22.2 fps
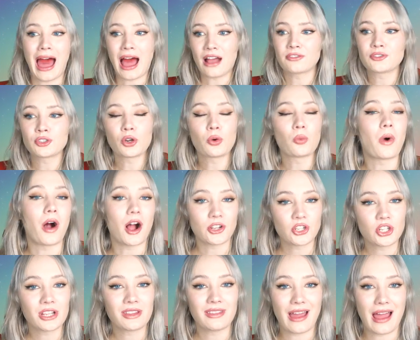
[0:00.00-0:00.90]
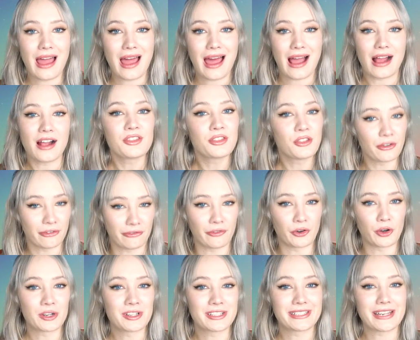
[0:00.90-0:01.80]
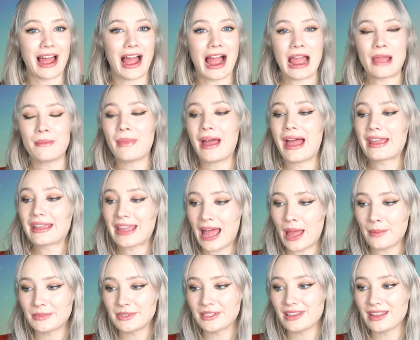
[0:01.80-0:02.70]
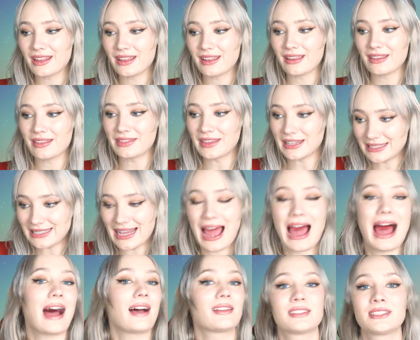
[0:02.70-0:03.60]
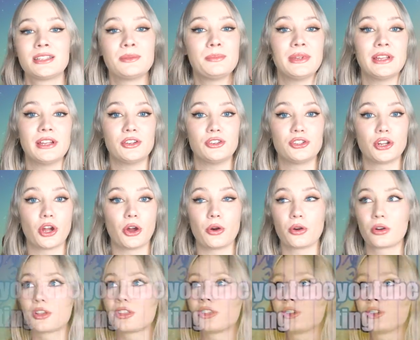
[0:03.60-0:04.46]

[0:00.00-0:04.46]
After watching that ad the first time, I kept thinking this has to be a joke.